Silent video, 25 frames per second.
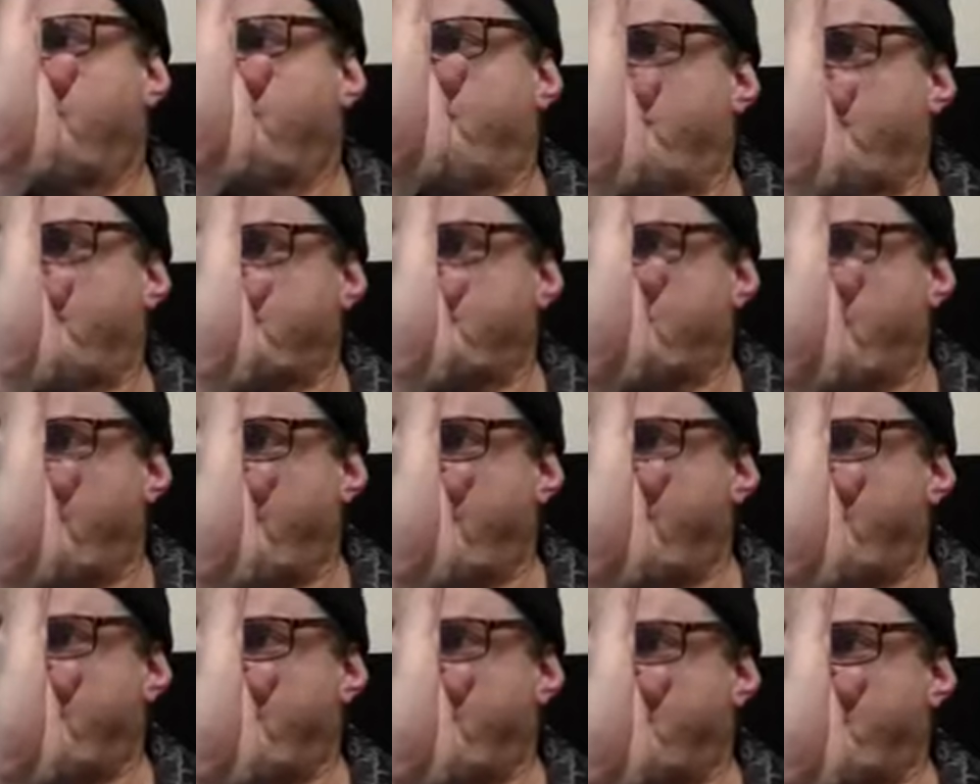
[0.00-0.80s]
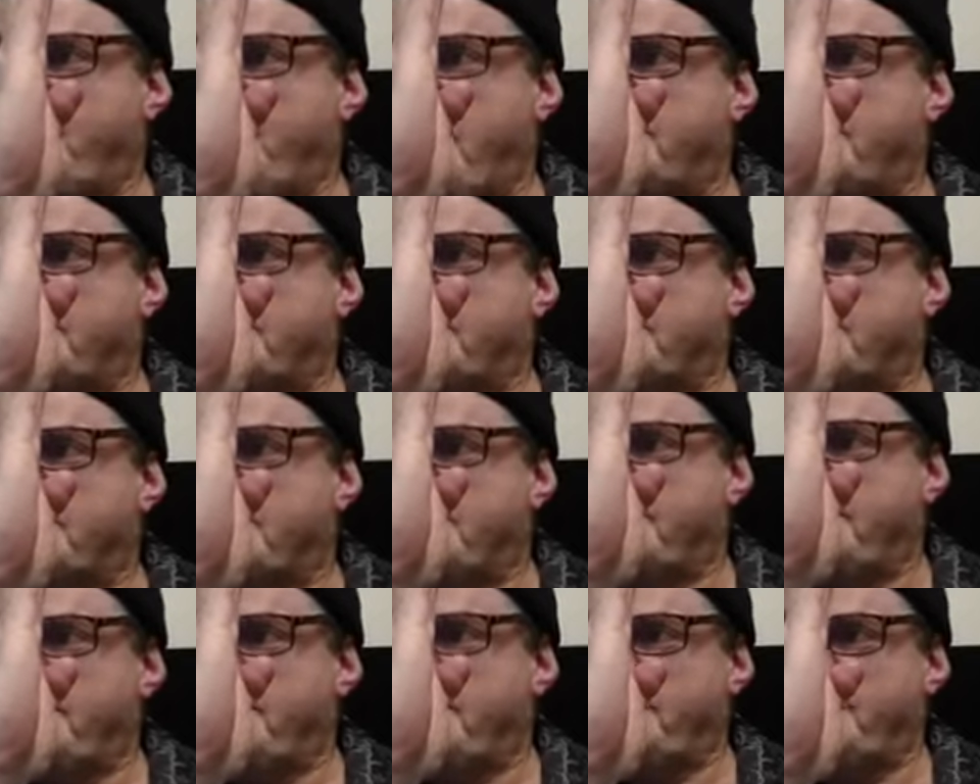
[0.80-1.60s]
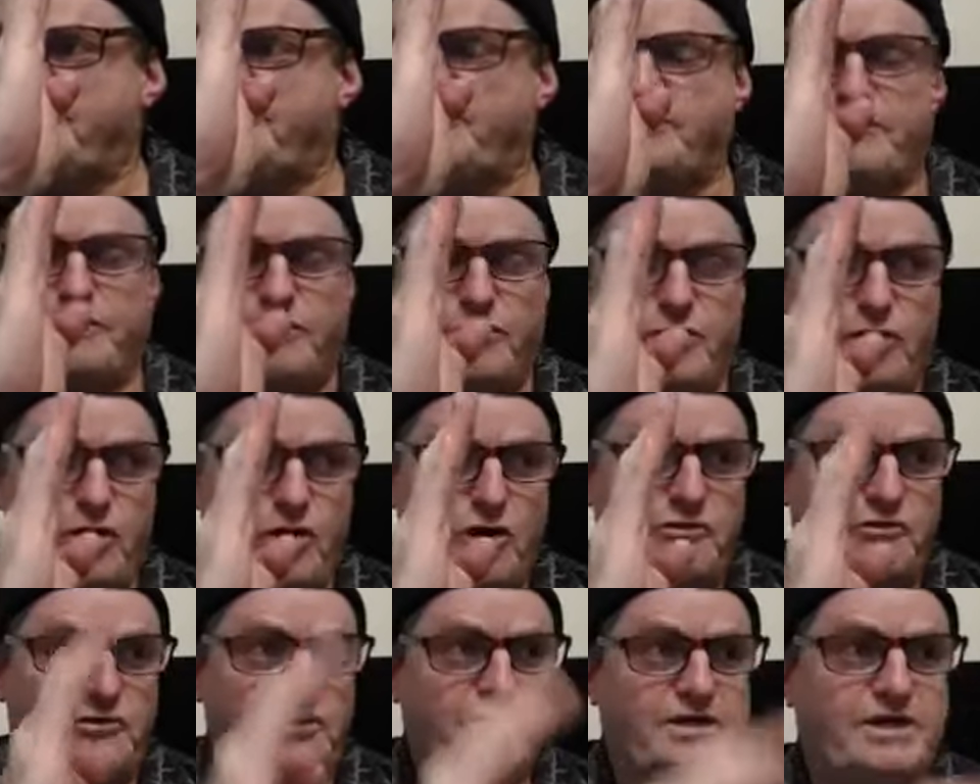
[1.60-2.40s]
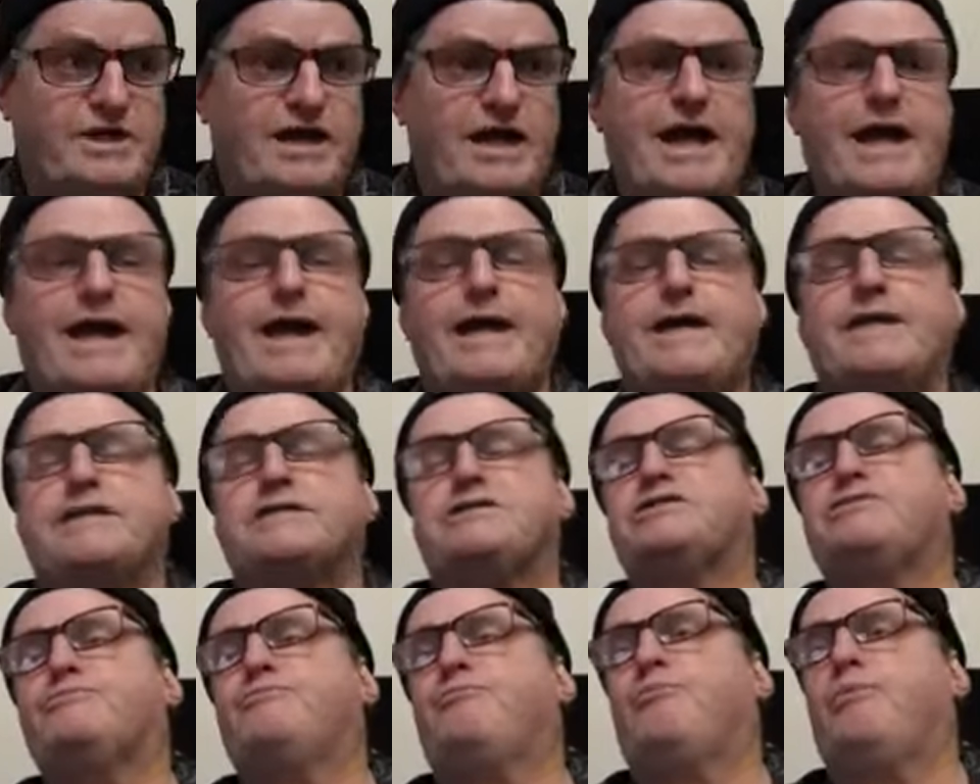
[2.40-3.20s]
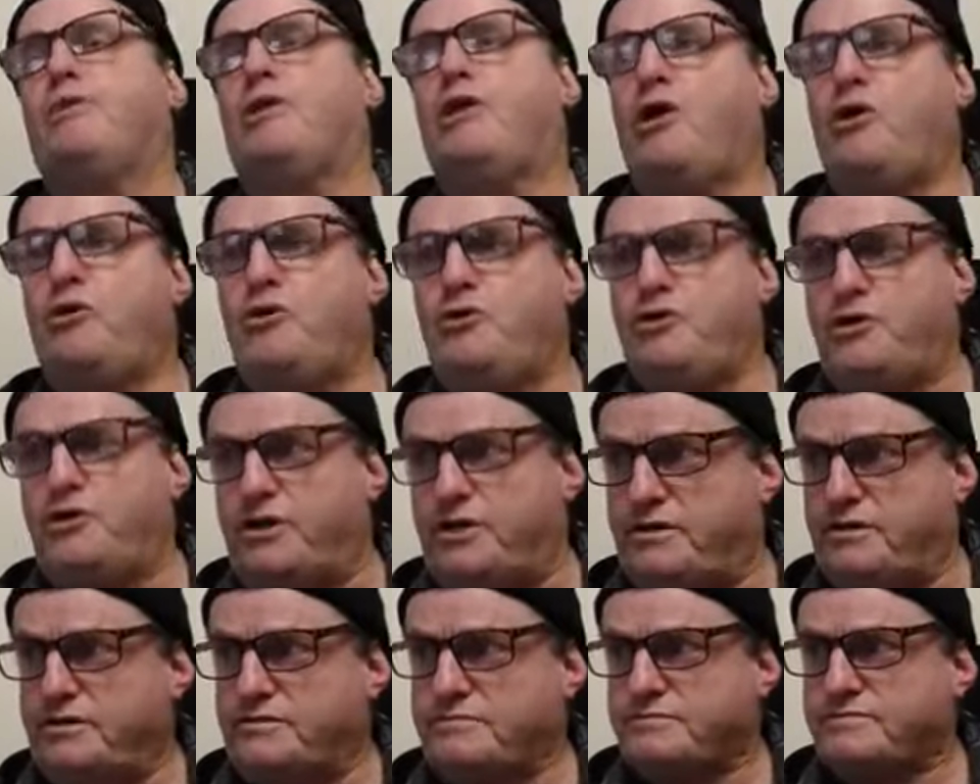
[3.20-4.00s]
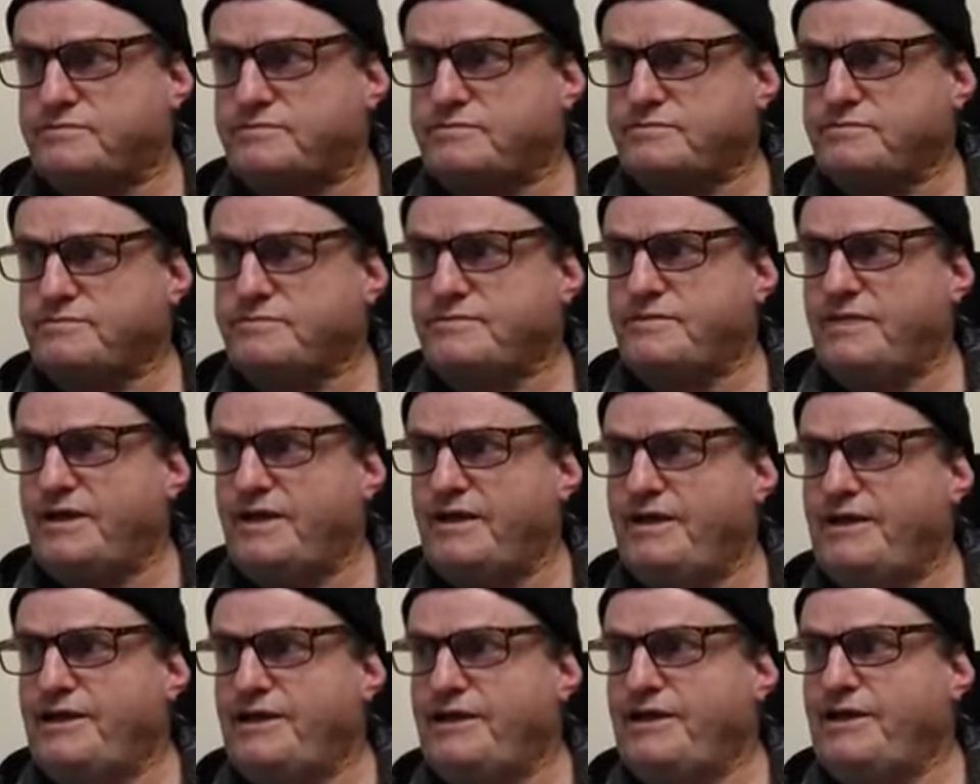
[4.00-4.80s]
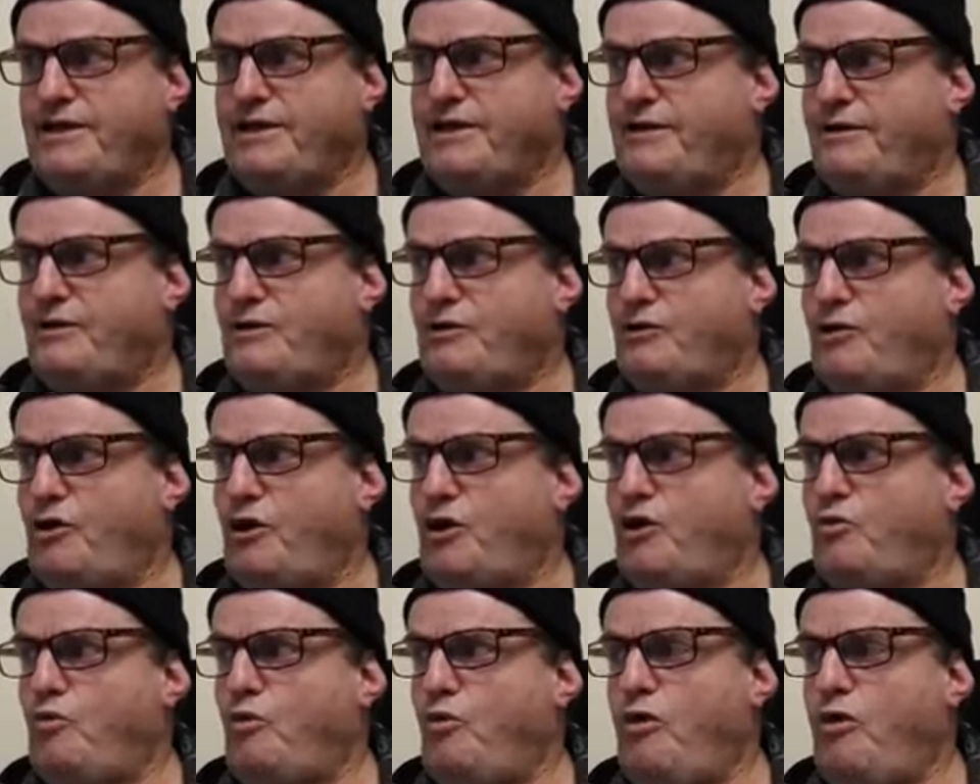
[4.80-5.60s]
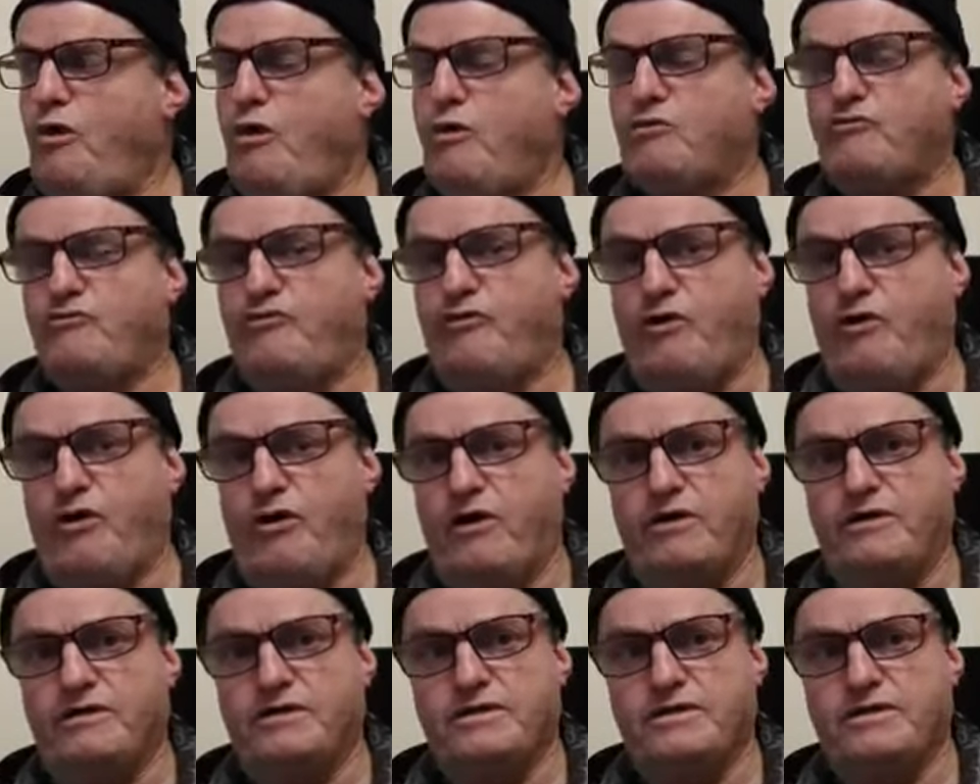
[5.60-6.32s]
From the day he commanded to leave, COVID exploded like wildfire